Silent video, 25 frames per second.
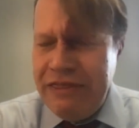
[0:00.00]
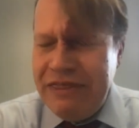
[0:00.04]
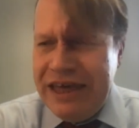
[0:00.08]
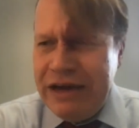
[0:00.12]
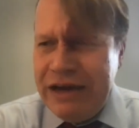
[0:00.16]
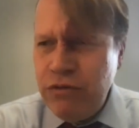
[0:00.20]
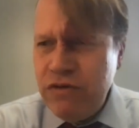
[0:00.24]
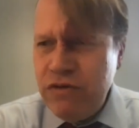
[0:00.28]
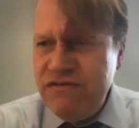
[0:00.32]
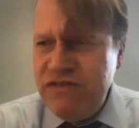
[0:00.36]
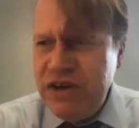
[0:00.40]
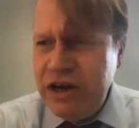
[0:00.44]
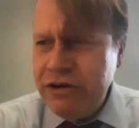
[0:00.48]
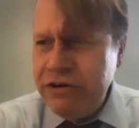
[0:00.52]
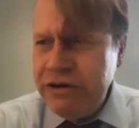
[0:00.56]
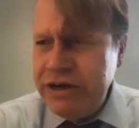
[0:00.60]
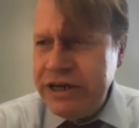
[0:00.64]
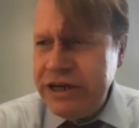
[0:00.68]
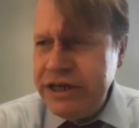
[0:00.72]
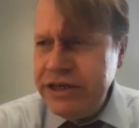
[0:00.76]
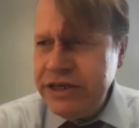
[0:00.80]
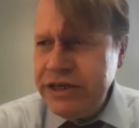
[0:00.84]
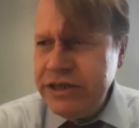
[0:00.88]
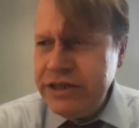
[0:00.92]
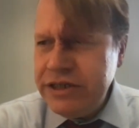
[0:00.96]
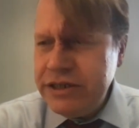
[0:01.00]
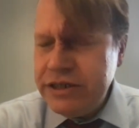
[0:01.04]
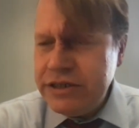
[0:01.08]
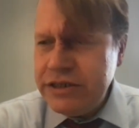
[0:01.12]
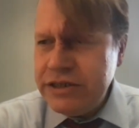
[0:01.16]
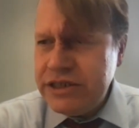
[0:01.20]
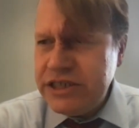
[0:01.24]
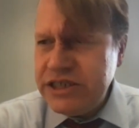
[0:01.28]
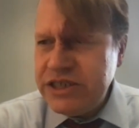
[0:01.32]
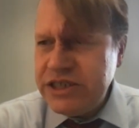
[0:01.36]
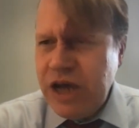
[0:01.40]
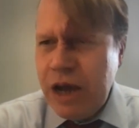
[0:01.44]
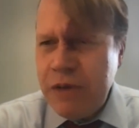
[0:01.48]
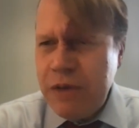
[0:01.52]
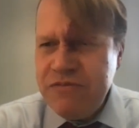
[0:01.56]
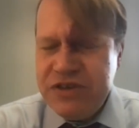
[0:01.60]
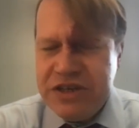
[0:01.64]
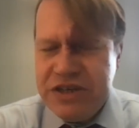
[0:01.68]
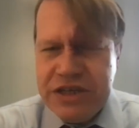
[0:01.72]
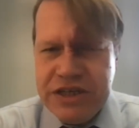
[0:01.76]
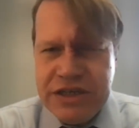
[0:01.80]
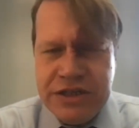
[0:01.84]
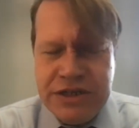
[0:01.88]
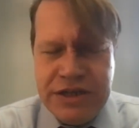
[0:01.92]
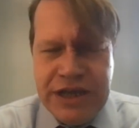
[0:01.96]
they were very
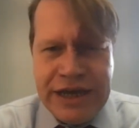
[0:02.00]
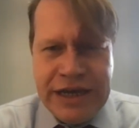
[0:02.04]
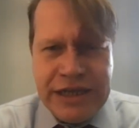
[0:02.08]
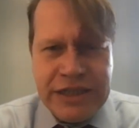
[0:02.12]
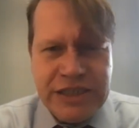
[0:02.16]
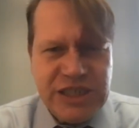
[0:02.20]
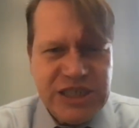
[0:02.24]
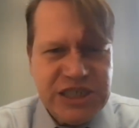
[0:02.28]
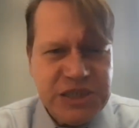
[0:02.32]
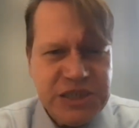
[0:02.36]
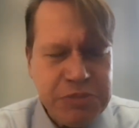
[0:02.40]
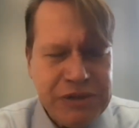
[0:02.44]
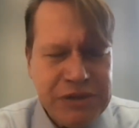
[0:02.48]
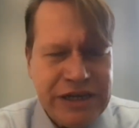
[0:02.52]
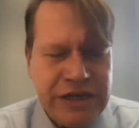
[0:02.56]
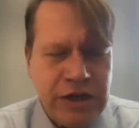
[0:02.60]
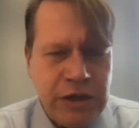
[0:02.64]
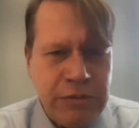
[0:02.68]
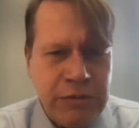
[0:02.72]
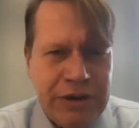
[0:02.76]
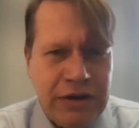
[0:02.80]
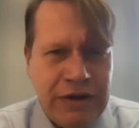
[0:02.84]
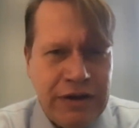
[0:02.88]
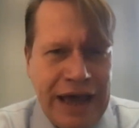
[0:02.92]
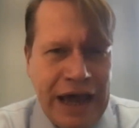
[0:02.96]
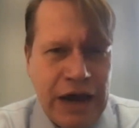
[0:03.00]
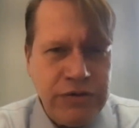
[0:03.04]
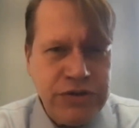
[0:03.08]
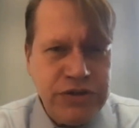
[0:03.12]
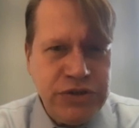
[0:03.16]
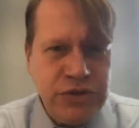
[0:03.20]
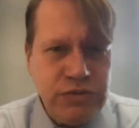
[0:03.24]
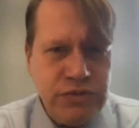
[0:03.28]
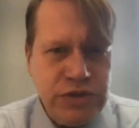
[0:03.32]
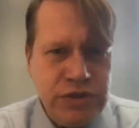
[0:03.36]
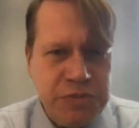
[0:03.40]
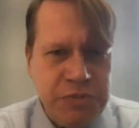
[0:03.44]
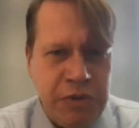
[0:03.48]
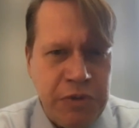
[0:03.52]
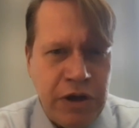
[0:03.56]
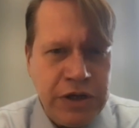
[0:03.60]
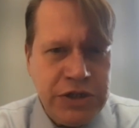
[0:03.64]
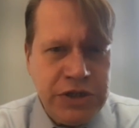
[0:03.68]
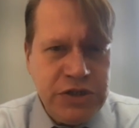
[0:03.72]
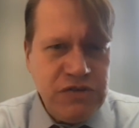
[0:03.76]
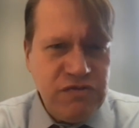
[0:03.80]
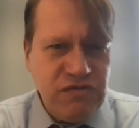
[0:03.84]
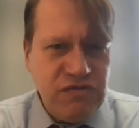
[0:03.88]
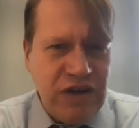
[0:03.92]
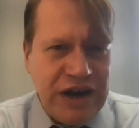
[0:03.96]
discomfited and split about how to
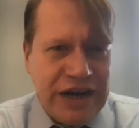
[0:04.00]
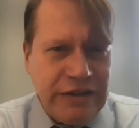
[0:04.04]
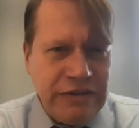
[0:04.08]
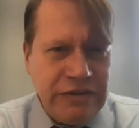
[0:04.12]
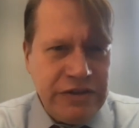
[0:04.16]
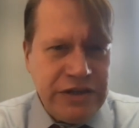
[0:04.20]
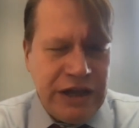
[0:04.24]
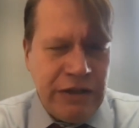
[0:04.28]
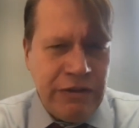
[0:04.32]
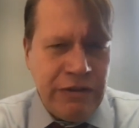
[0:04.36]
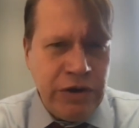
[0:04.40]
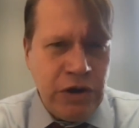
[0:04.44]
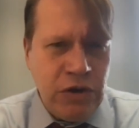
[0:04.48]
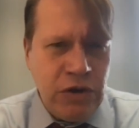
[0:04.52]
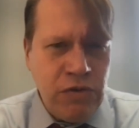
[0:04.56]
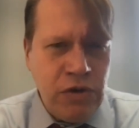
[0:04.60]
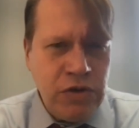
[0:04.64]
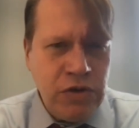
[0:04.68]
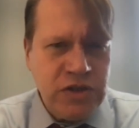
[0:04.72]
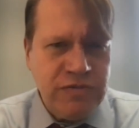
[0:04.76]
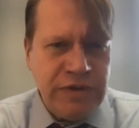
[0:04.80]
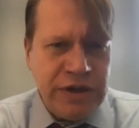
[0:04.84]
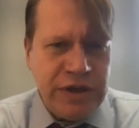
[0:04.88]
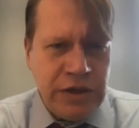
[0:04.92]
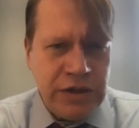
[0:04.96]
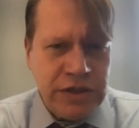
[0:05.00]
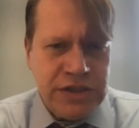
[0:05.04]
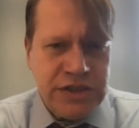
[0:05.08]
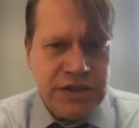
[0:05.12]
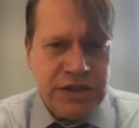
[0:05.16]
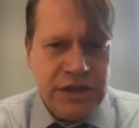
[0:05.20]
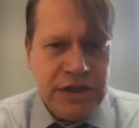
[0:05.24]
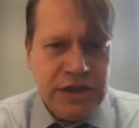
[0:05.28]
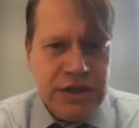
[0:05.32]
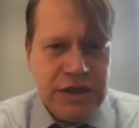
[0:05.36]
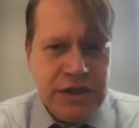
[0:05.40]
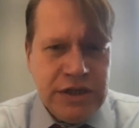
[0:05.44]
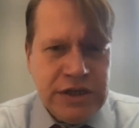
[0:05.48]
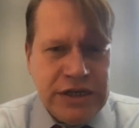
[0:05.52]
respond to Franklin Delano Roosevelt's